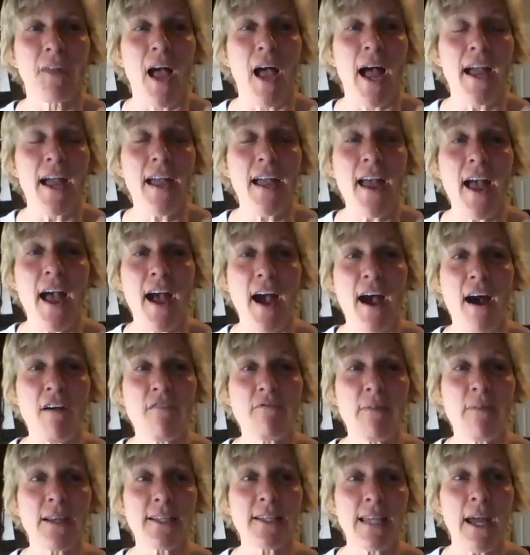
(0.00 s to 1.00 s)
I
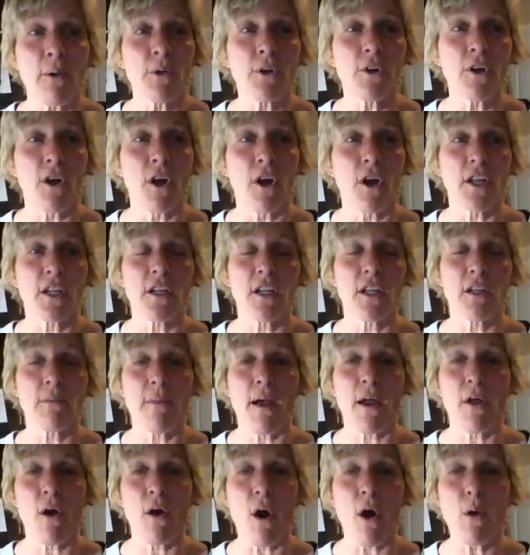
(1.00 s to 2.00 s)
have my tower garden in
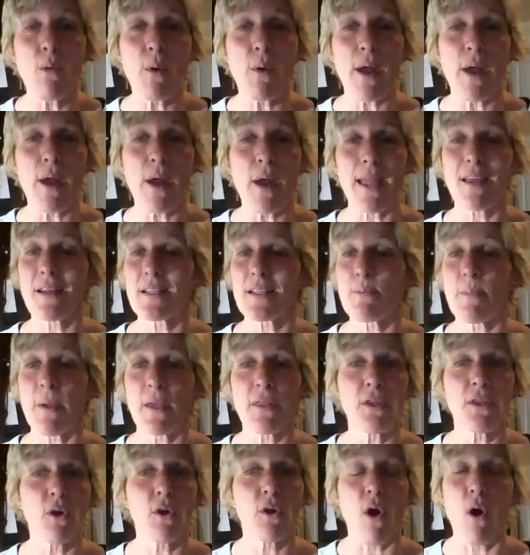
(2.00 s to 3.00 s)
my hallway, and it's
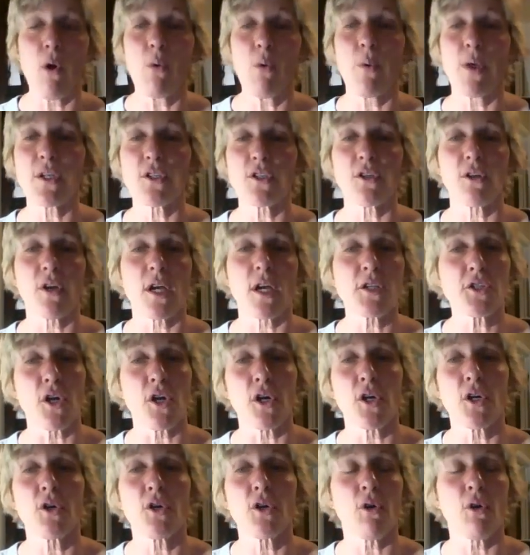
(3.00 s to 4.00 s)
been there all winter. I
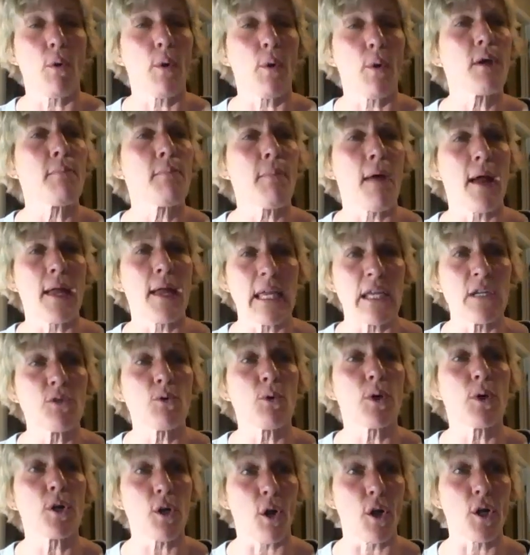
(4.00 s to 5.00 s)
started growing my
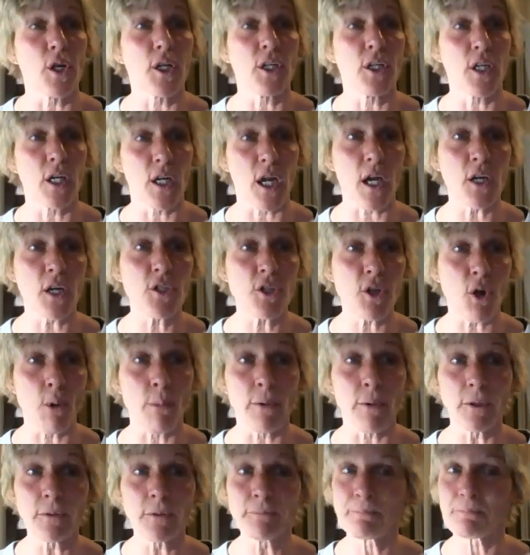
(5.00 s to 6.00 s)
indoor garden in
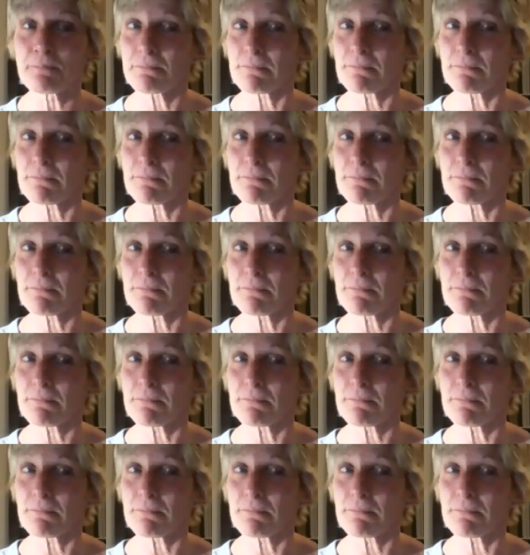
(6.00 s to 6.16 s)
October.